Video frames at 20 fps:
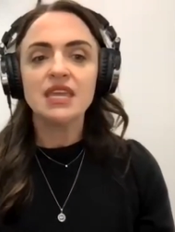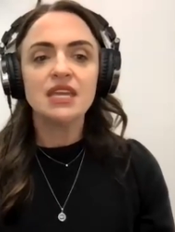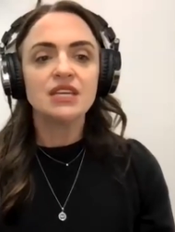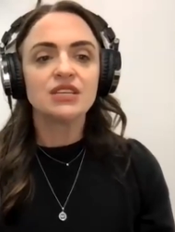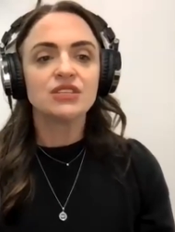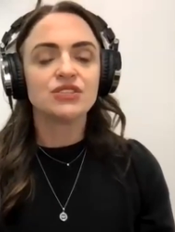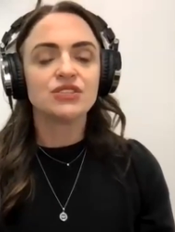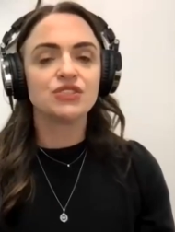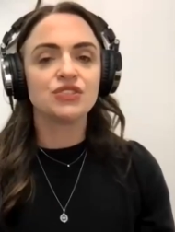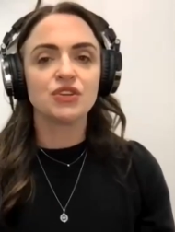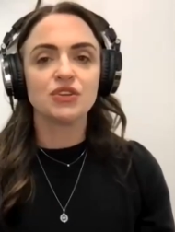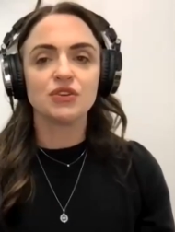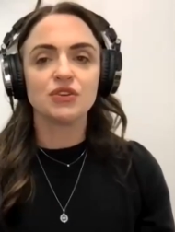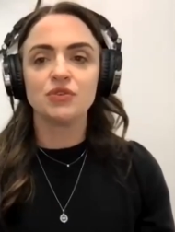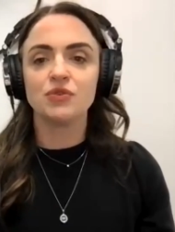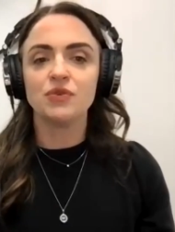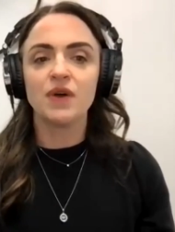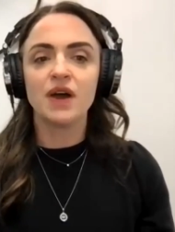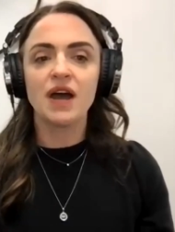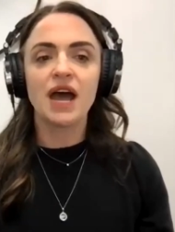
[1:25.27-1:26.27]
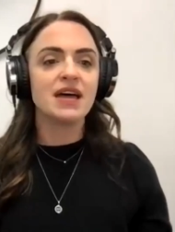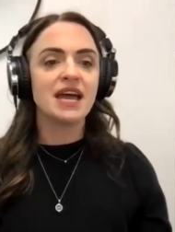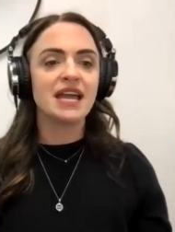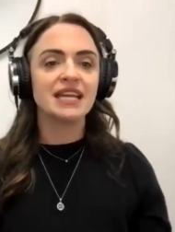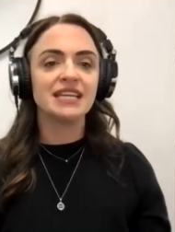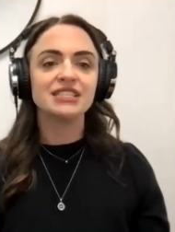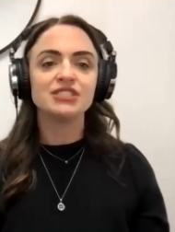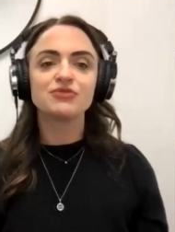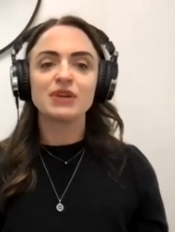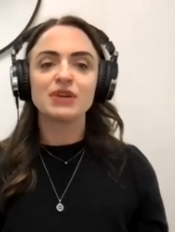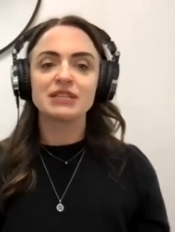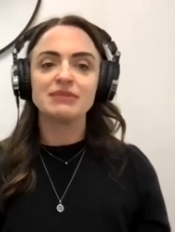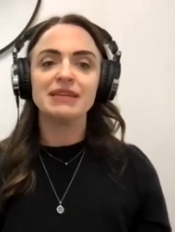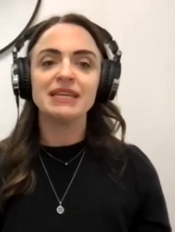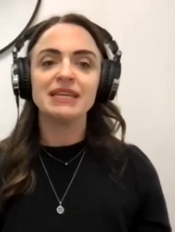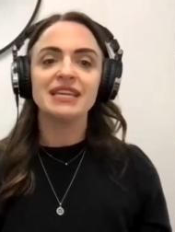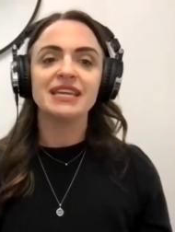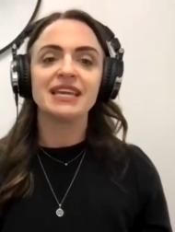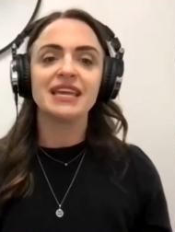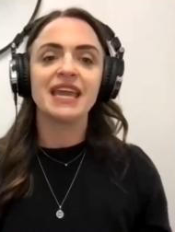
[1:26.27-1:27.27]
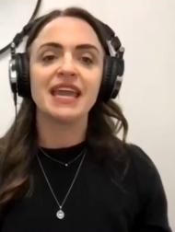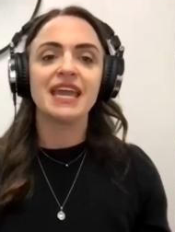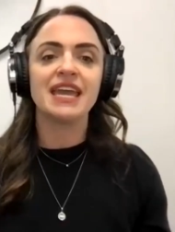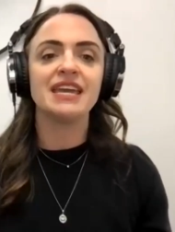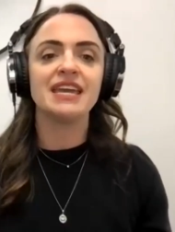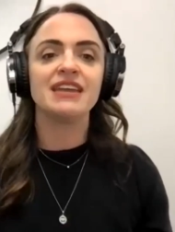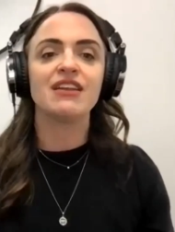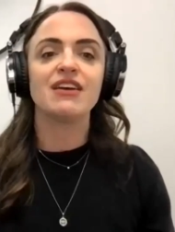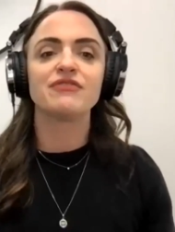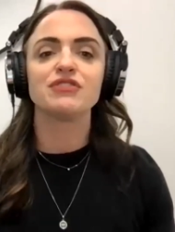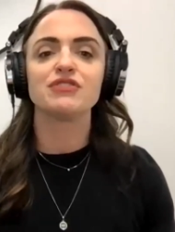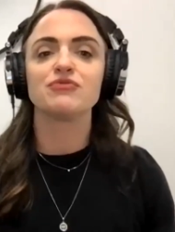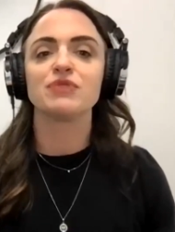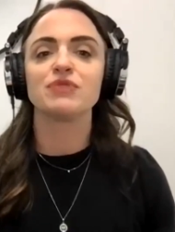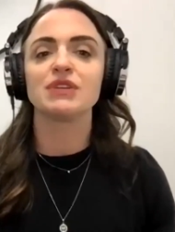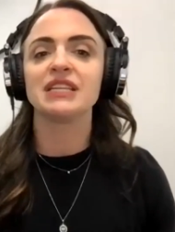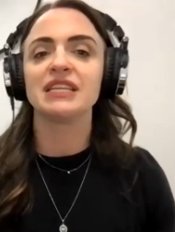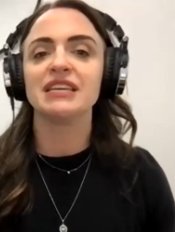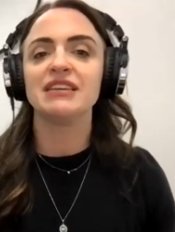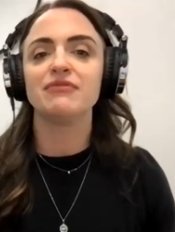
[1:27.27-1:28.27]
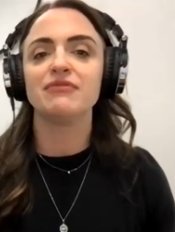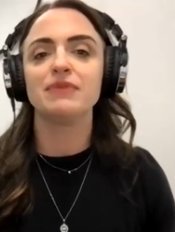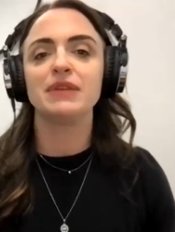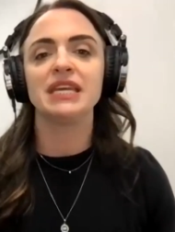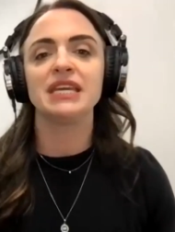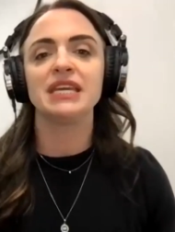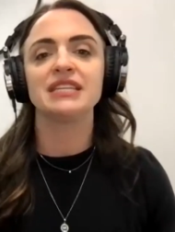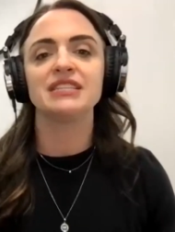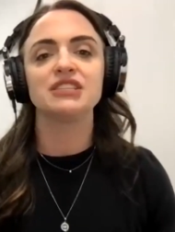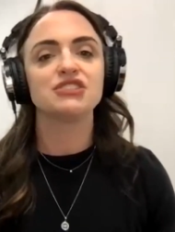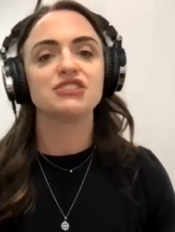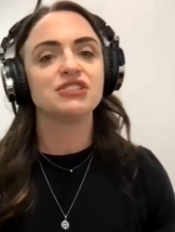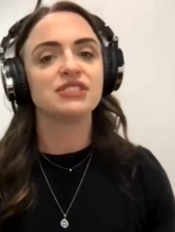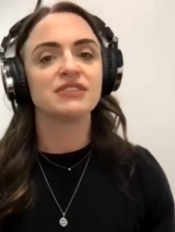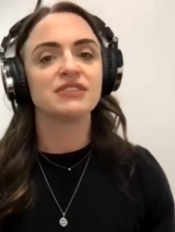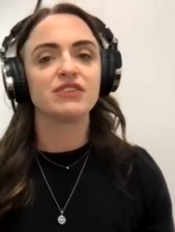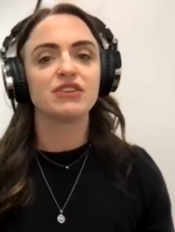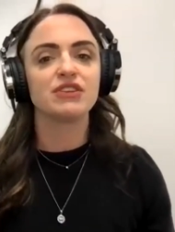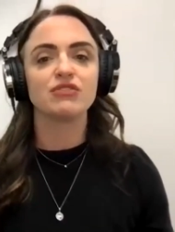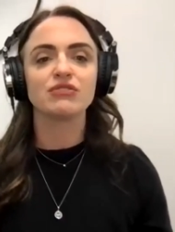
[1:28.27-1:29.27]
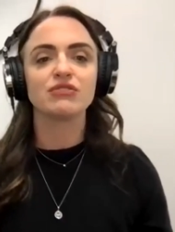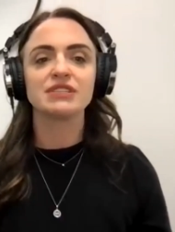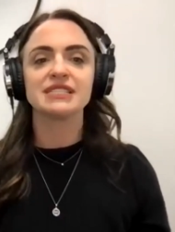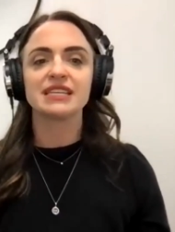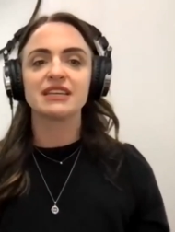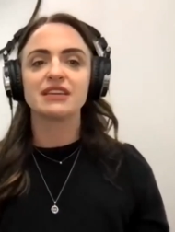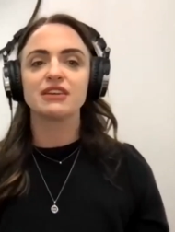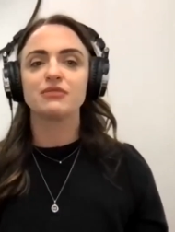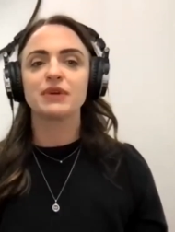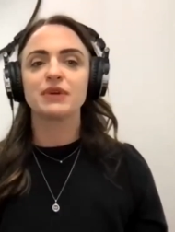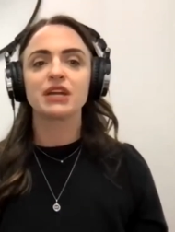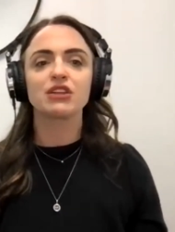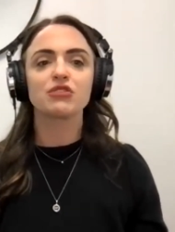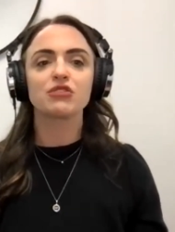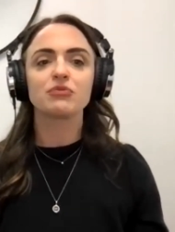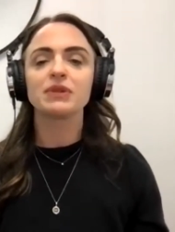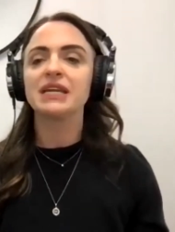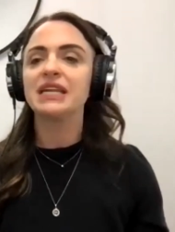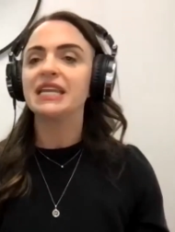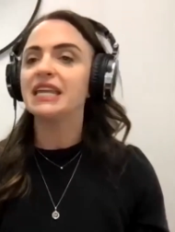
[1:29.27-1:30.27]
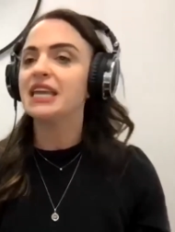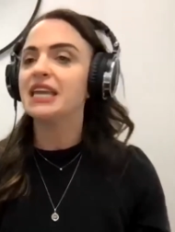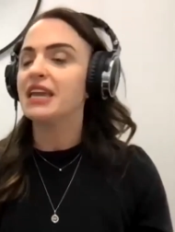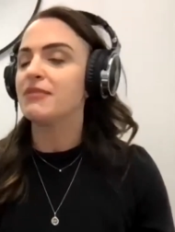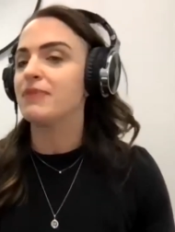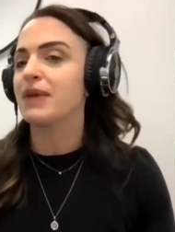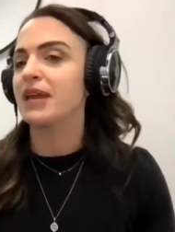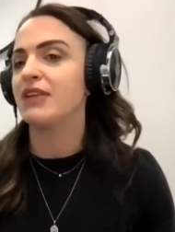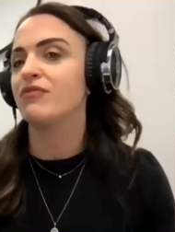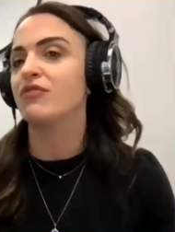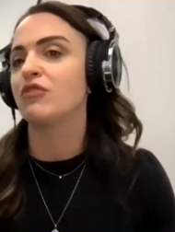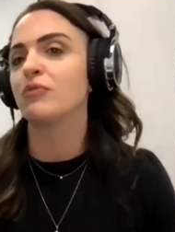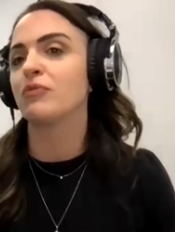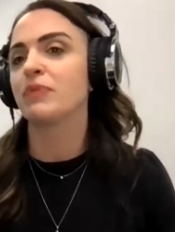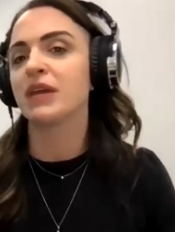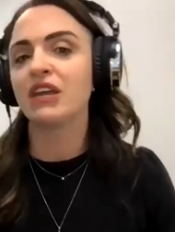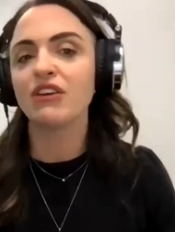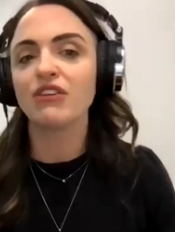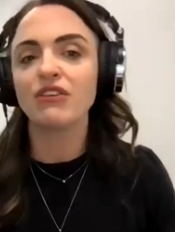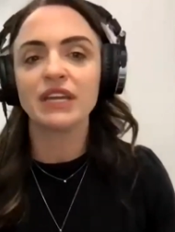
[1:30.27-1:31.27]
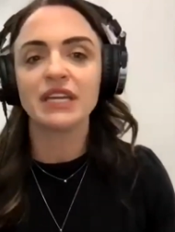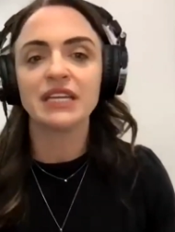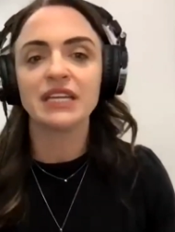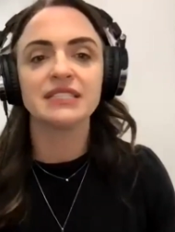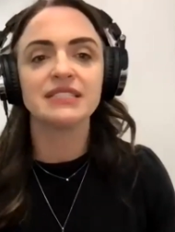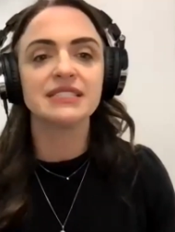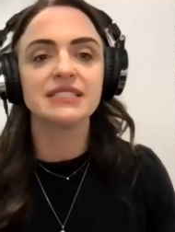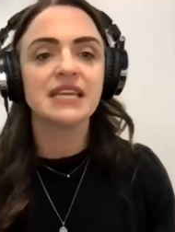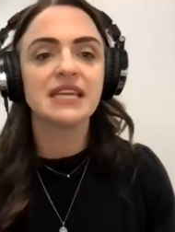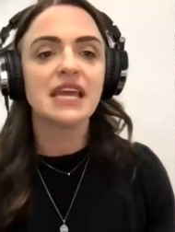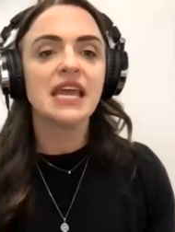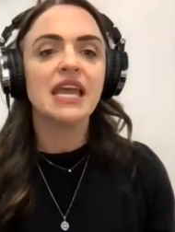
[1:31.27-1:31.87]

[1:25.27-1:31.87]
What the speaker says: So a hysterectomy can often relieve many conditions of the uterus like irregular bleeding and painful periods.